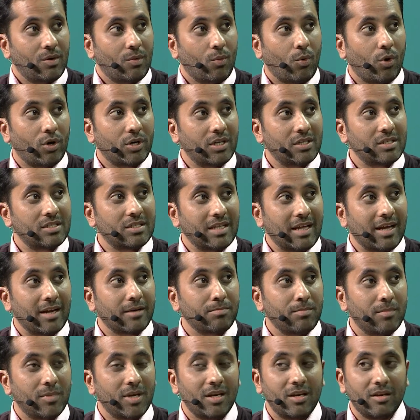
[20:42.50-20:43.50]
What does that
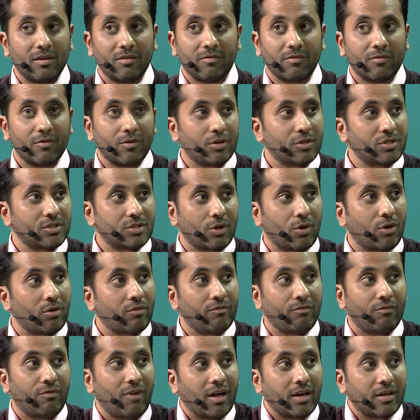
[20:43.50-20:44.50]
mean? Because
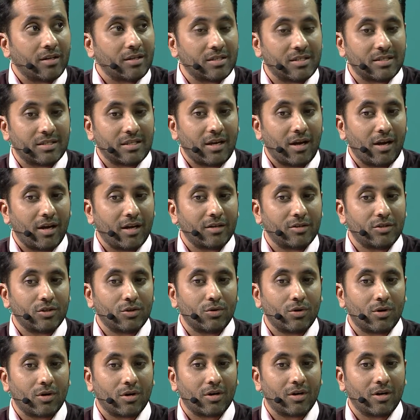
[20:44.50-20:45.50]
on one side, you
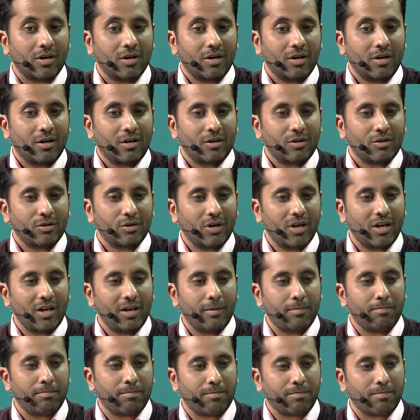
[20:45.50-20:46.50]
are
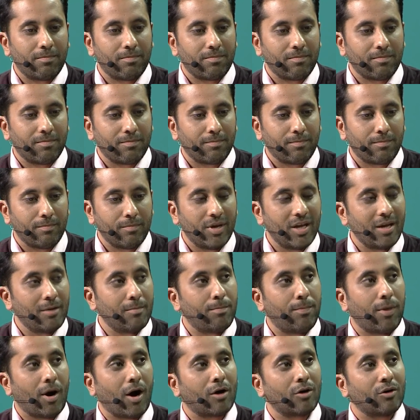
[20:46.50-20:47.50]
really being
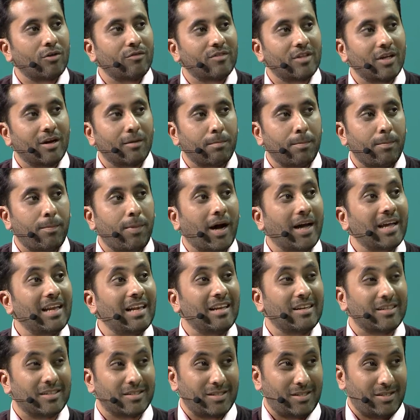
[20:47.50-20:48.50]
part of their
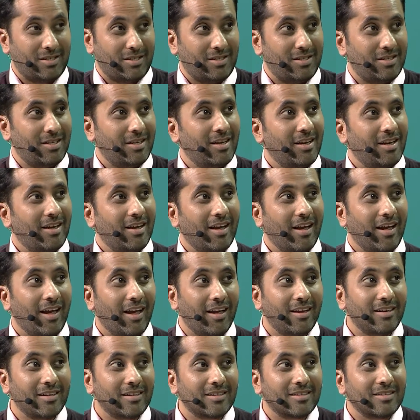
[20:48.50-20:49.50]
pilots
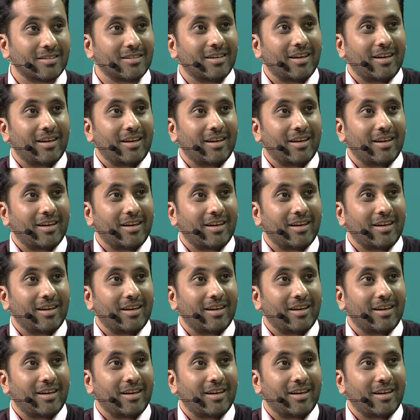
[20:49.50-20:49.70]
and